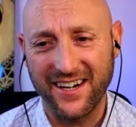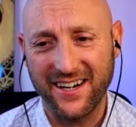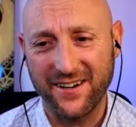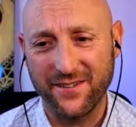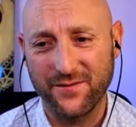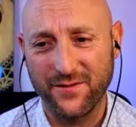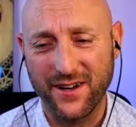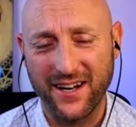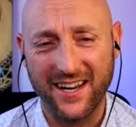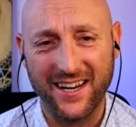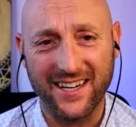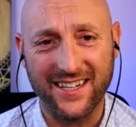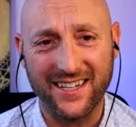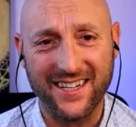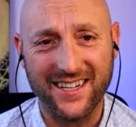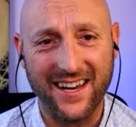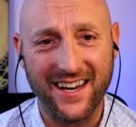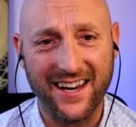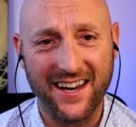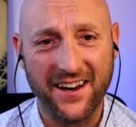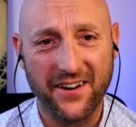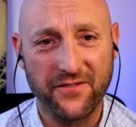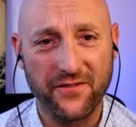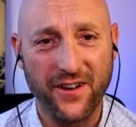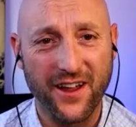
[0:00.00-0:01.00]
advice. I
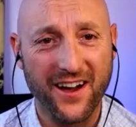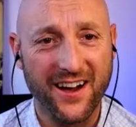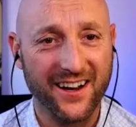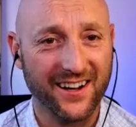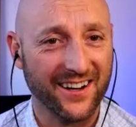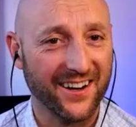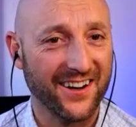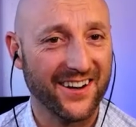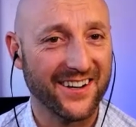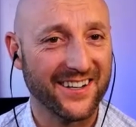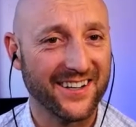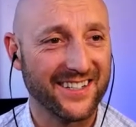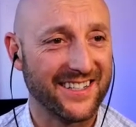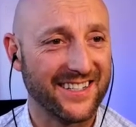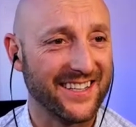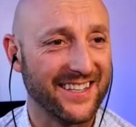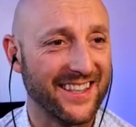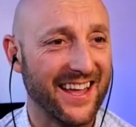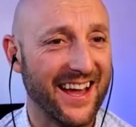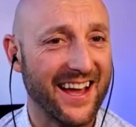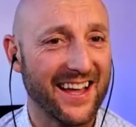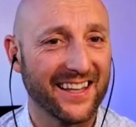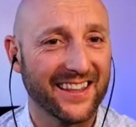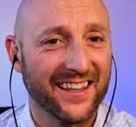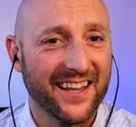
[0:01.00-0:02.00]
have not gone to
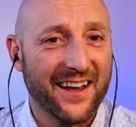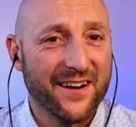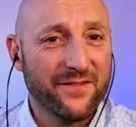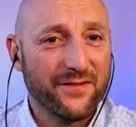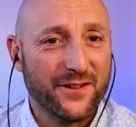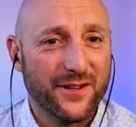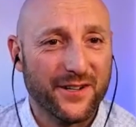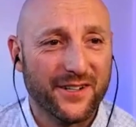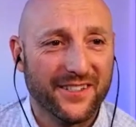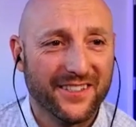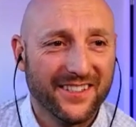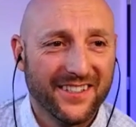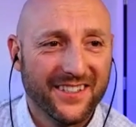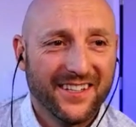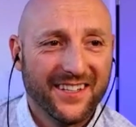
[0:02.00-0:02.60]
that level